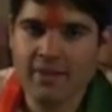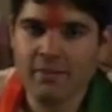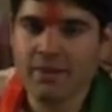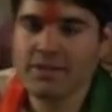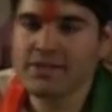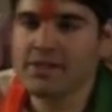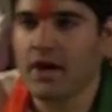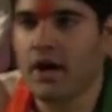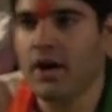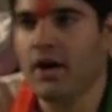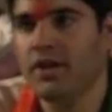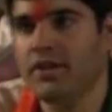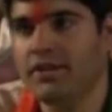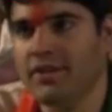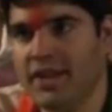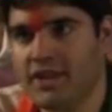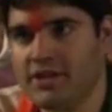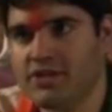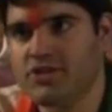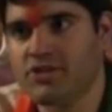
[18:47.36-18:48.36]
they must earn
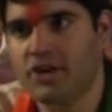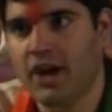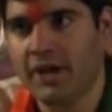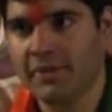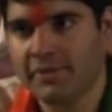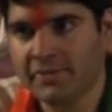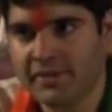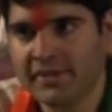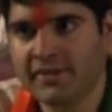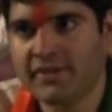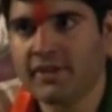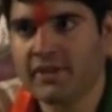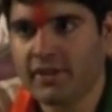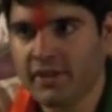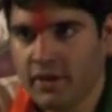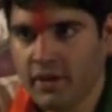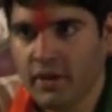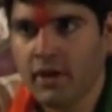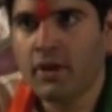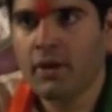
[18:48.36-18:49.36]
their stripes.
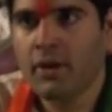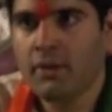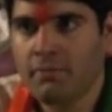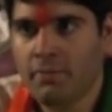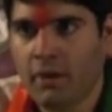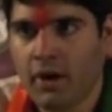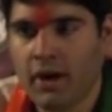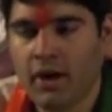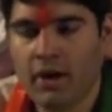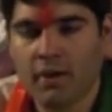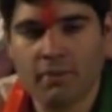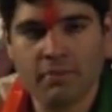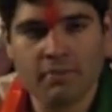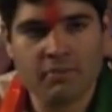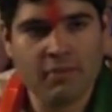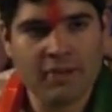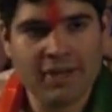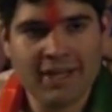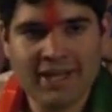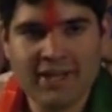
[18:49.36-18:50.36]

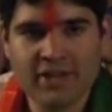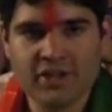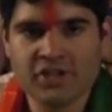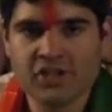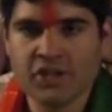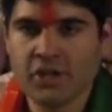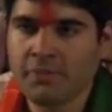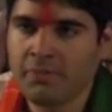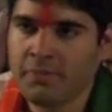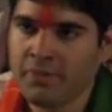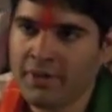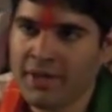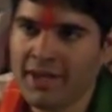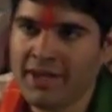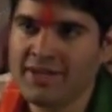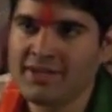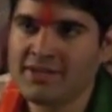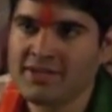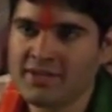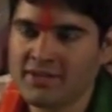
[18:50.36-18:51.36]
Leadership
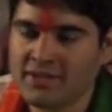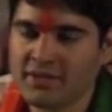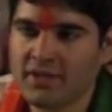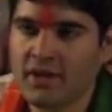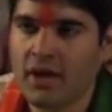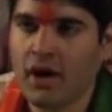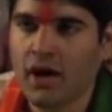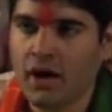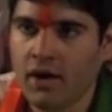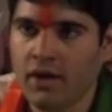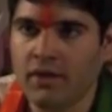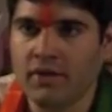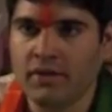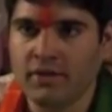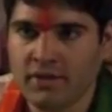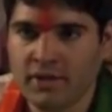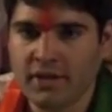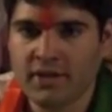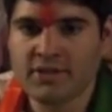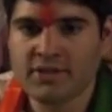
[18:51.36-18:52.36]
is
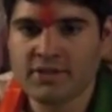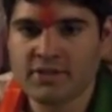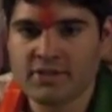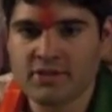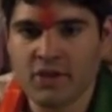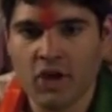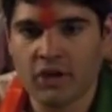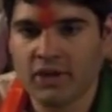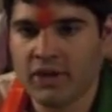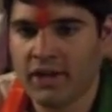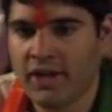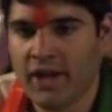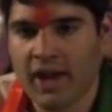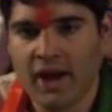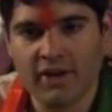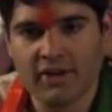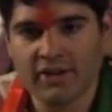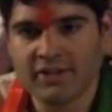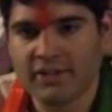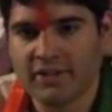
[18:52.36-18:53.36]
earned, it's not
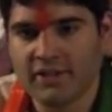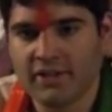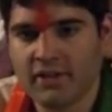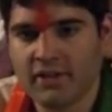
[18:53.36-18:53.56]
inherited.